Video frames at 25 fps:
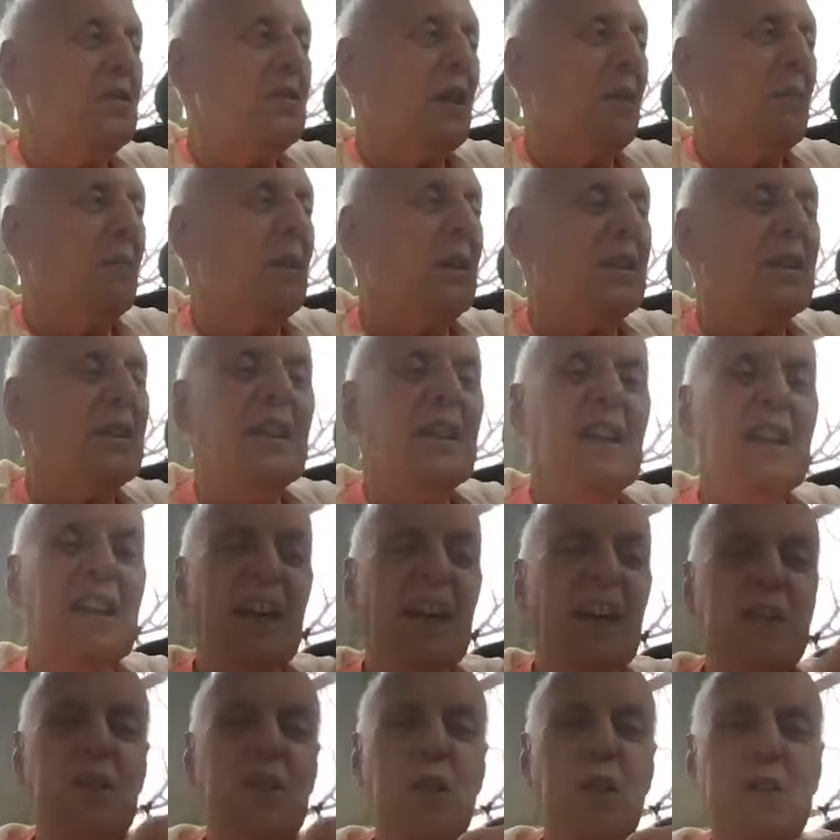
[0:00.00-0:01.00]
a summit.
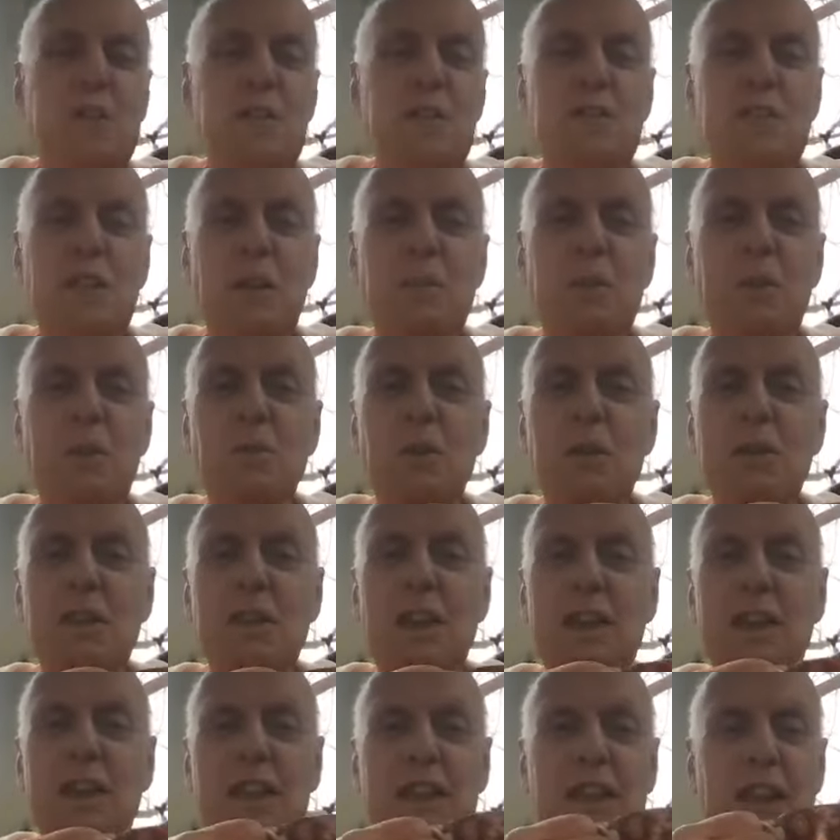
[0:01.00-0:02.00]
I thought the summit yeah. was
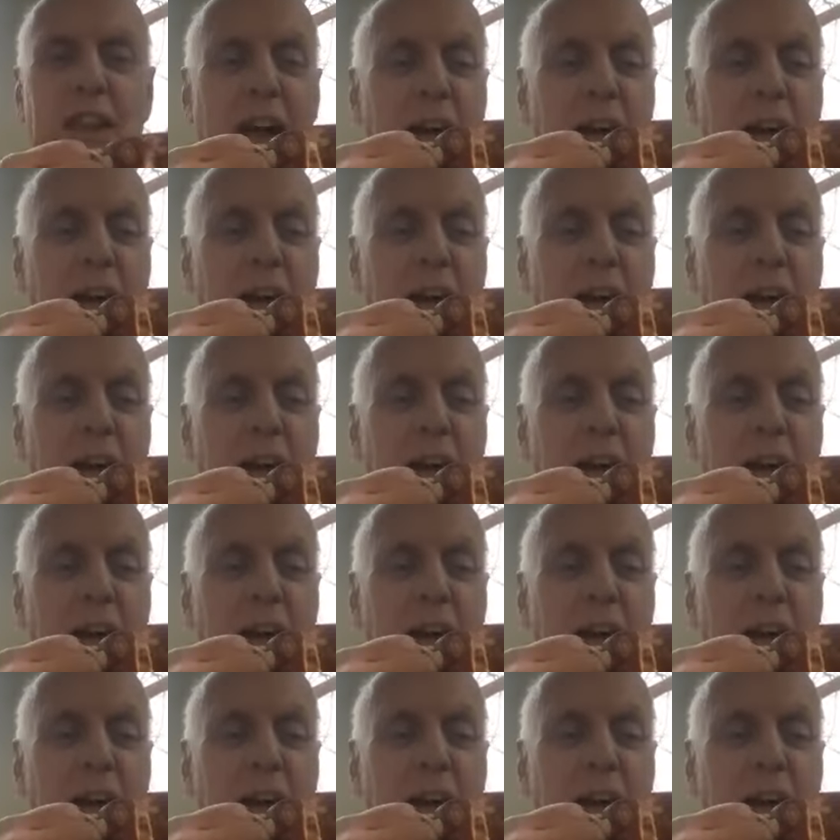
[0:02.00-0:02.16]
like a